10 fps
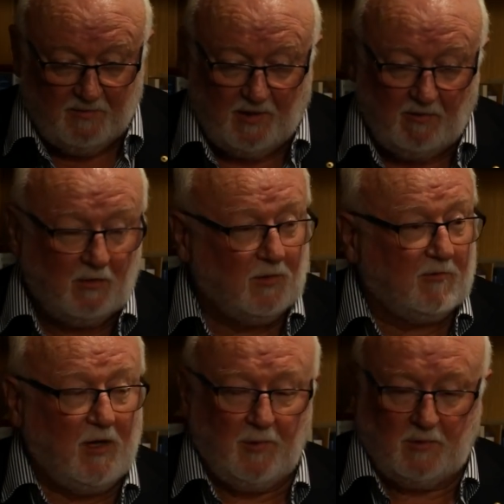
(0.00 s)
So he took the
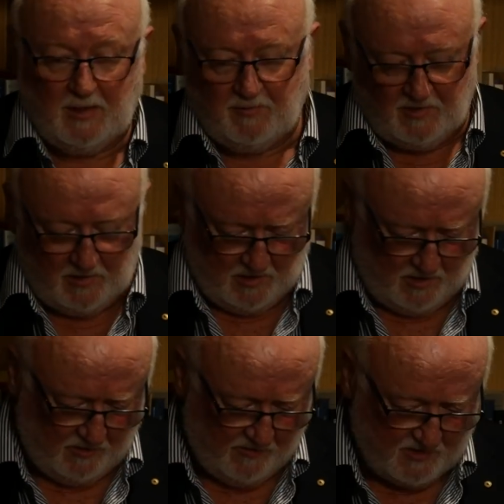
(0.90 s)
trouble. He was at
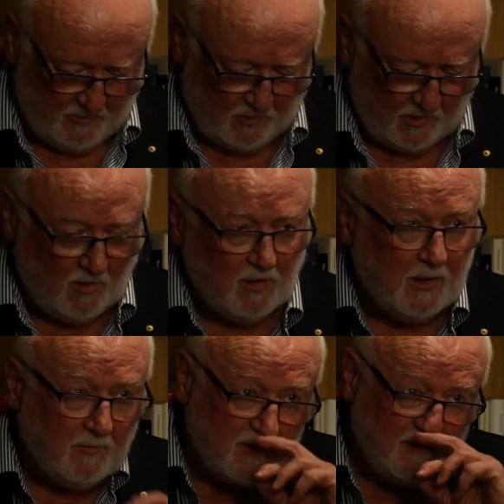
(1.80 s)
the University of Wollongong.
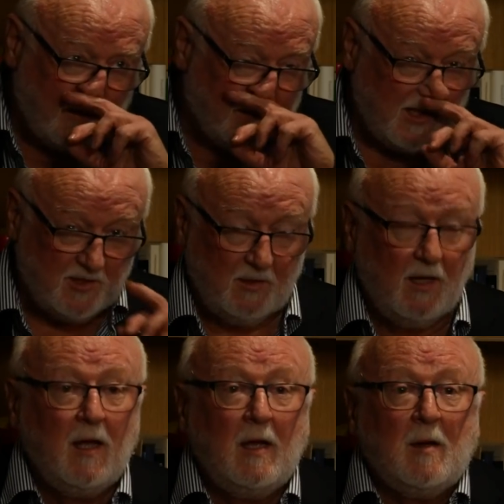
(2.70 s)
He was a foundation
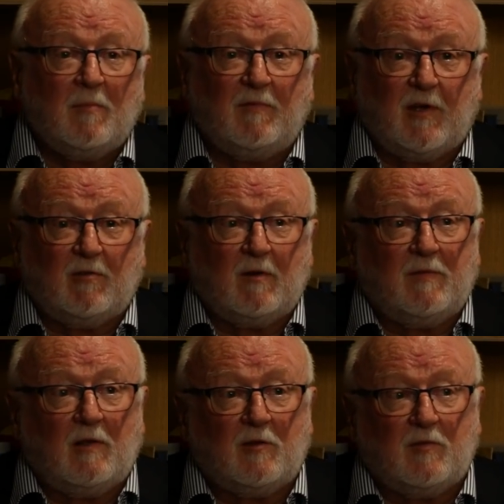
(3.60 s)
professor of
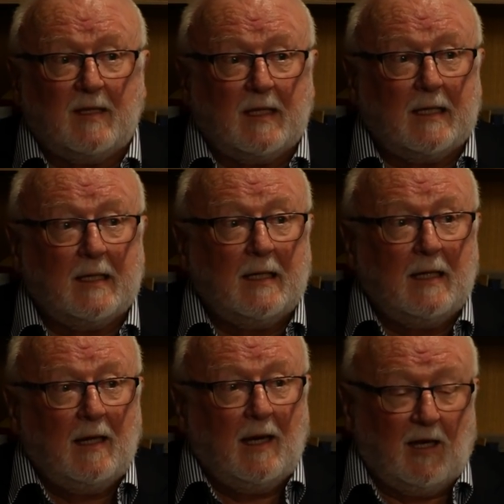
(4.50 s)
philosophy there.
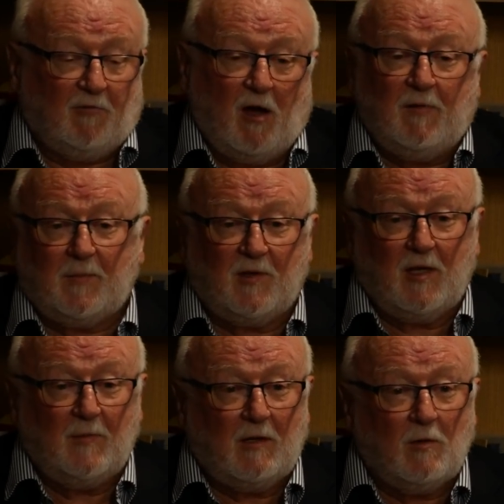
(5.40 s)
And he drove up to
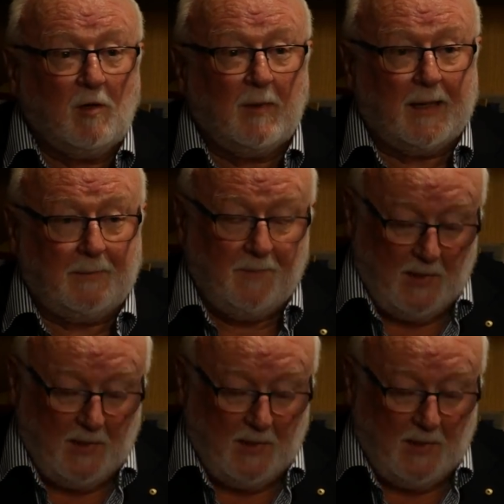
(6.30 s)
see me to talk about it.